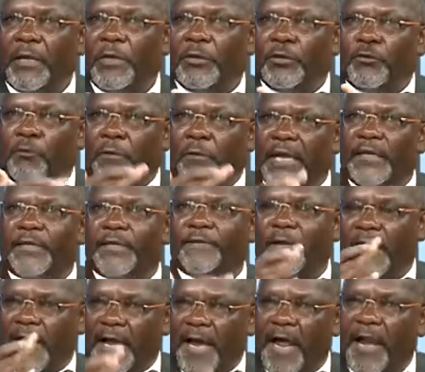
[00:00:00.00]
you get
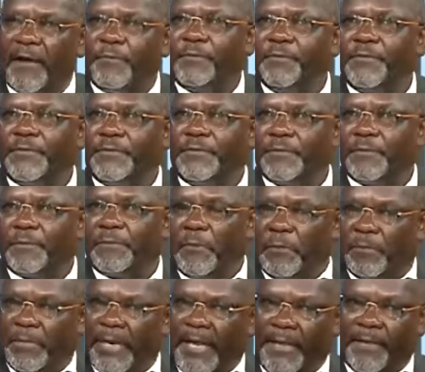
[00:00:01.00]
the culms,
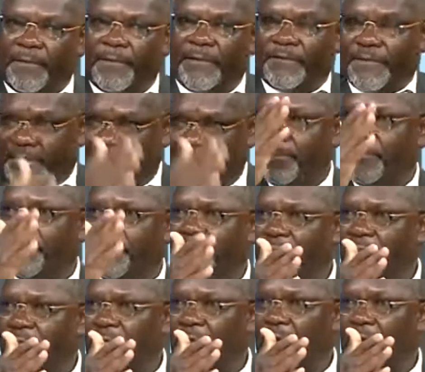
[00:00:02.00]
like the
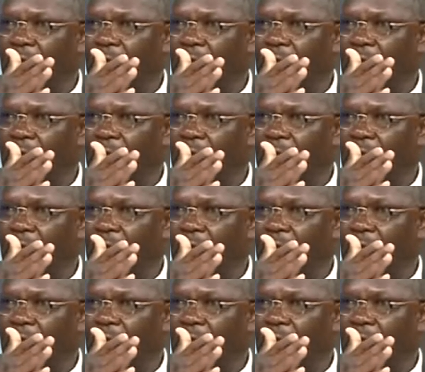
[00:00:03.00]
stems,